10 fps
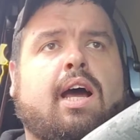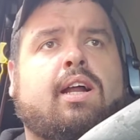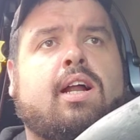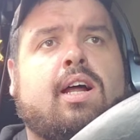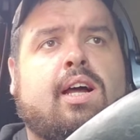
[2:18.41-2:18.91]
I,
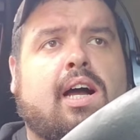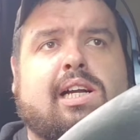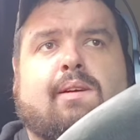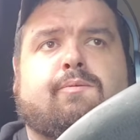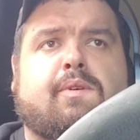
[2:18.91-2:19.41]

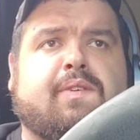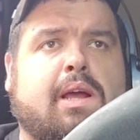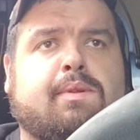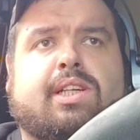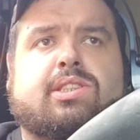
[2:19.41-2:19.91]
I come from a
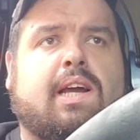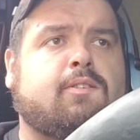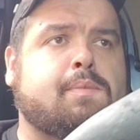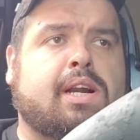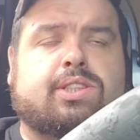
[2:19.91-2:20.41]
family that's
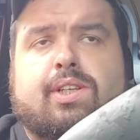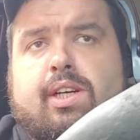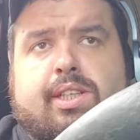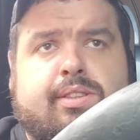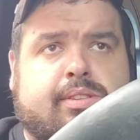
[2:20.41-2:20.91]
never been in
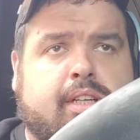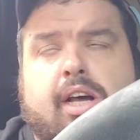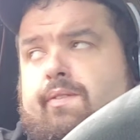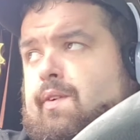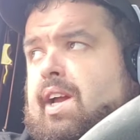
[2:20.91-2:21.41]
trucking,
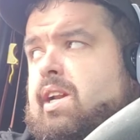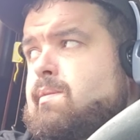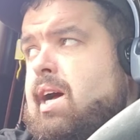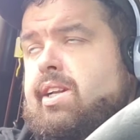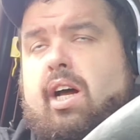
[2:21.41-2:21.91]
not a friend
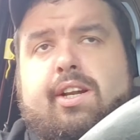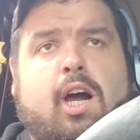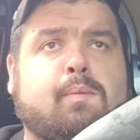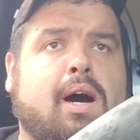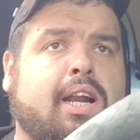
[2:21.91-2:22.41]
of mine, not
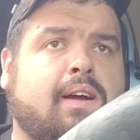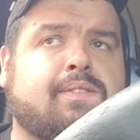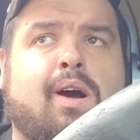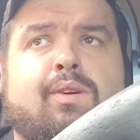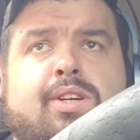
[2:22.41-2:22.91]
nobody
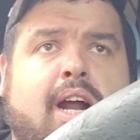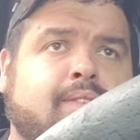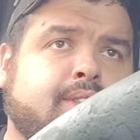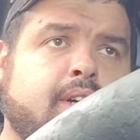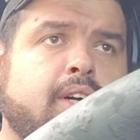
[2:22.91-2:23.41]
I've known to
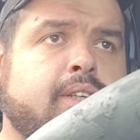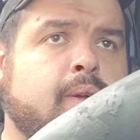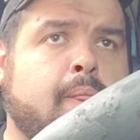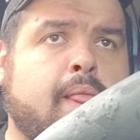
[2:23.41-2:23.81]
drive a truck